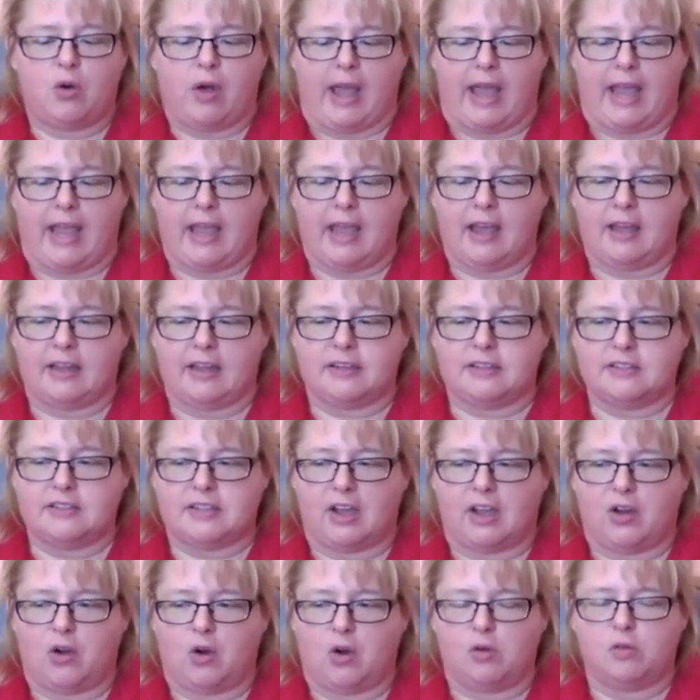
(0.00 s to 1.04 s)
and
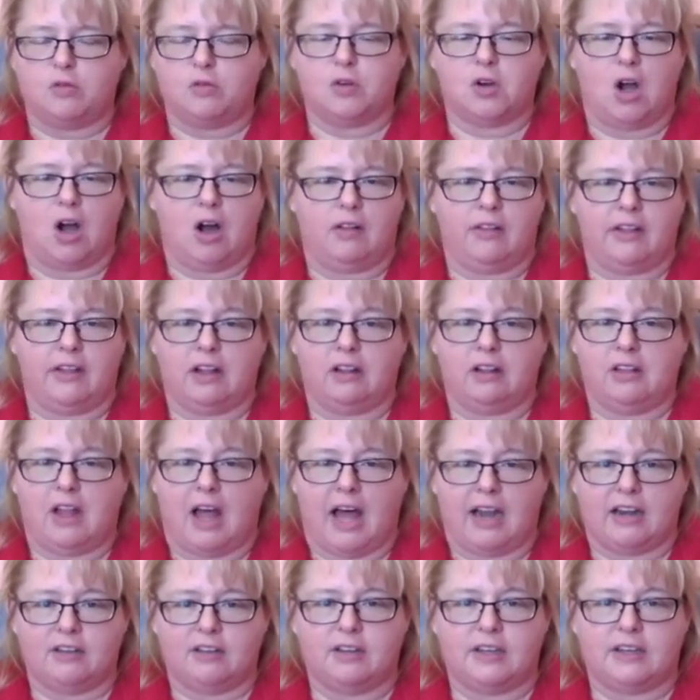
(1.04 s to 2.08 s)
overhauling a
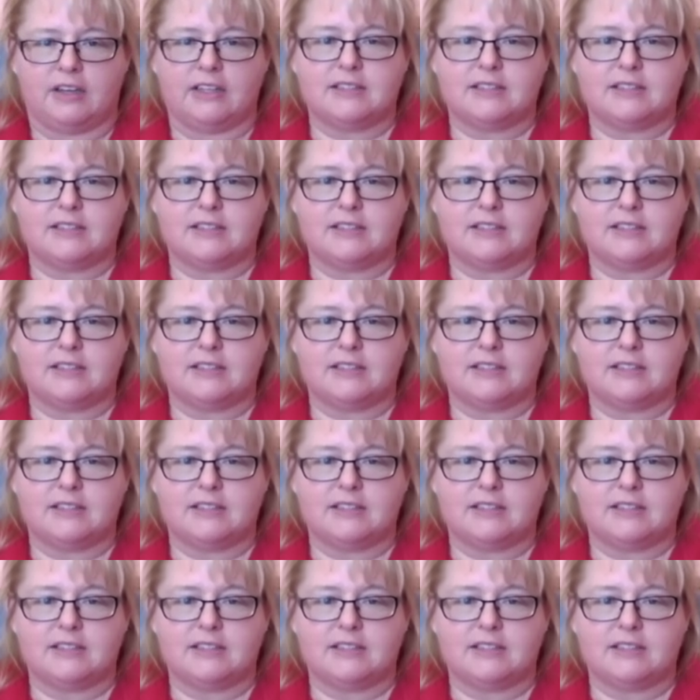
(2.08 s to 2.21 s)
lot of it.